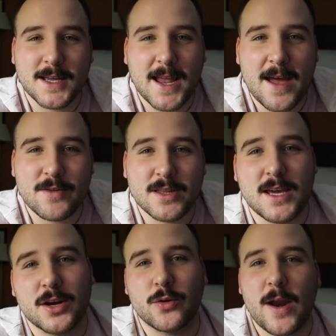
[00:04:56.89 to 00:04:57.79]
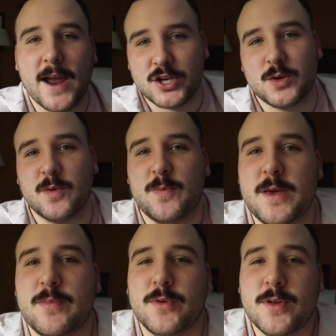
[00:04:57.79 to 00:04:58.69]
Like having the interaction with
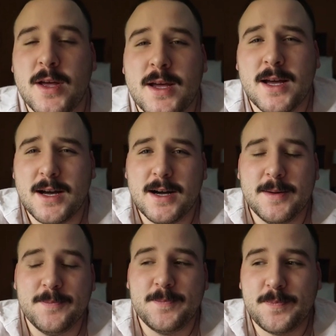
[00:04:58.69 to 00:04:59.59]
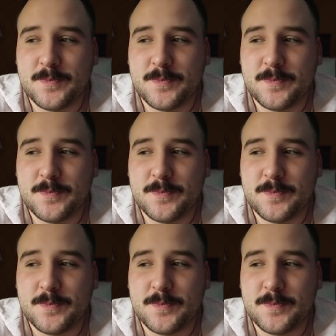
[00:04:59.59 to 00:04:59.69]
people um,